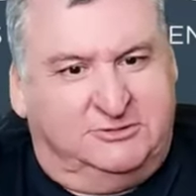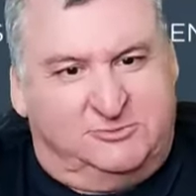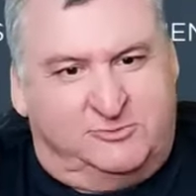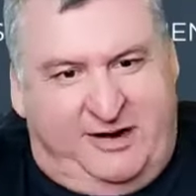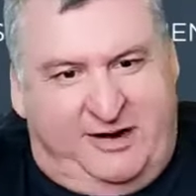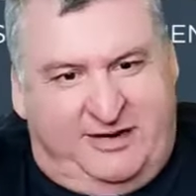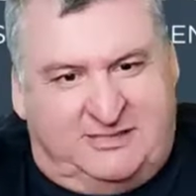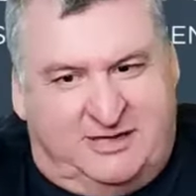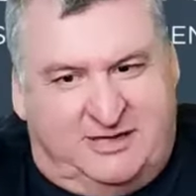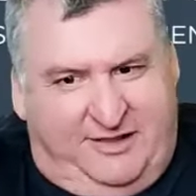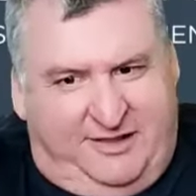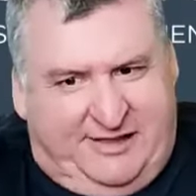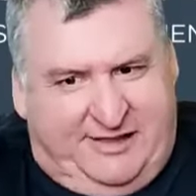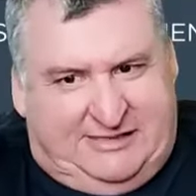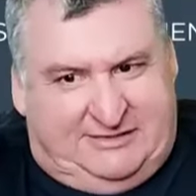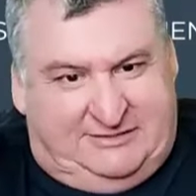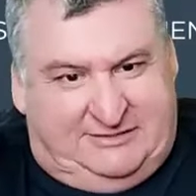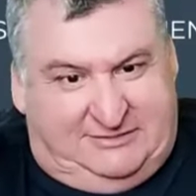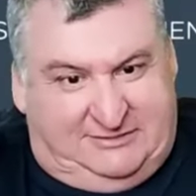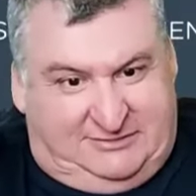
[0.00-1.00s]
Right. It's kind of
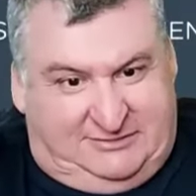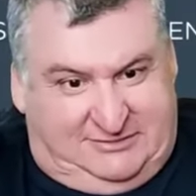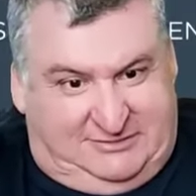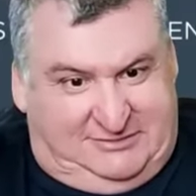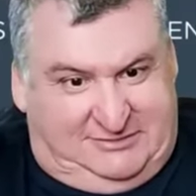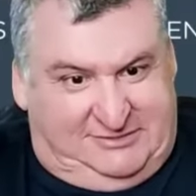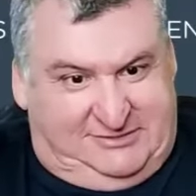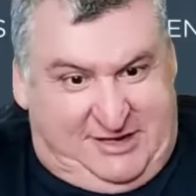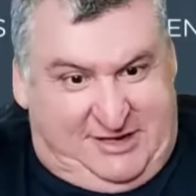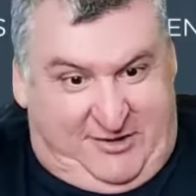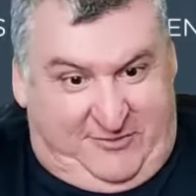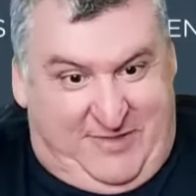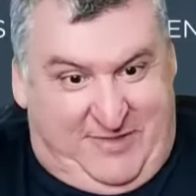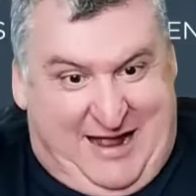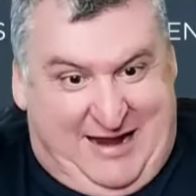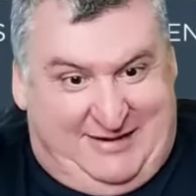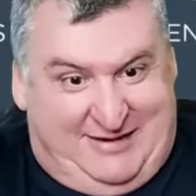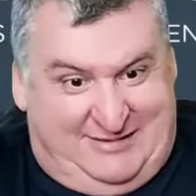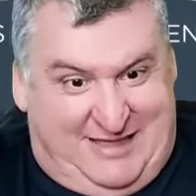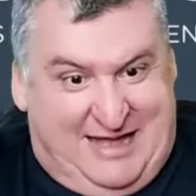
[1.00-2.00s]
like,
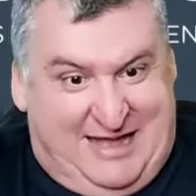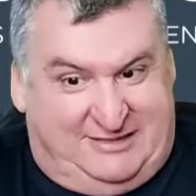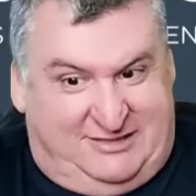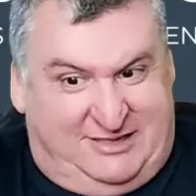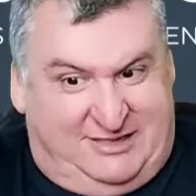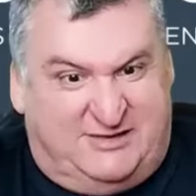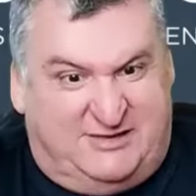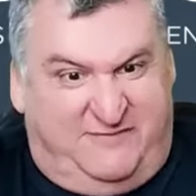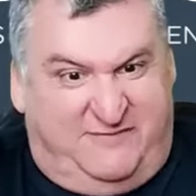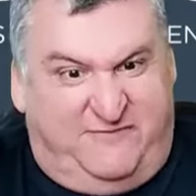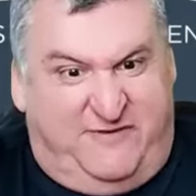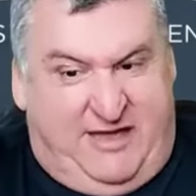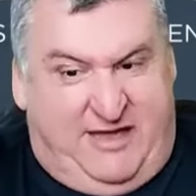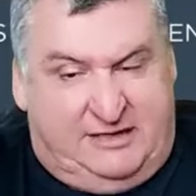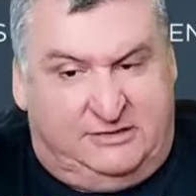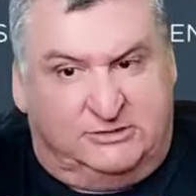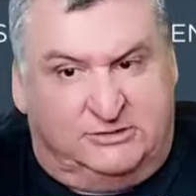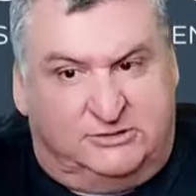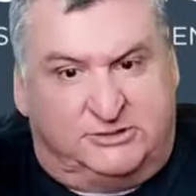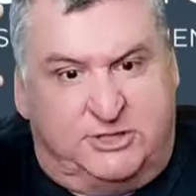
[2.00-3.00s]
that doesn't
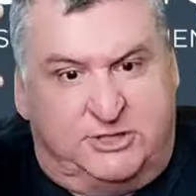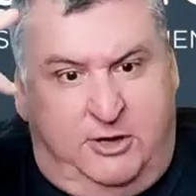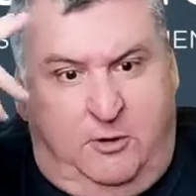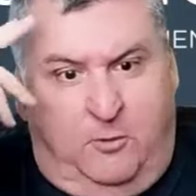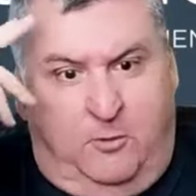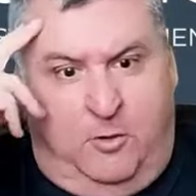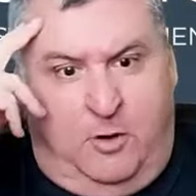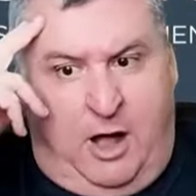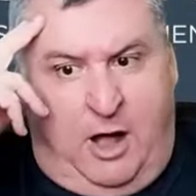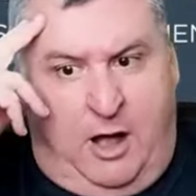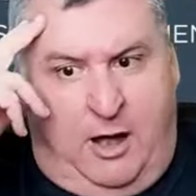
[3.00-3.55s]
fit. So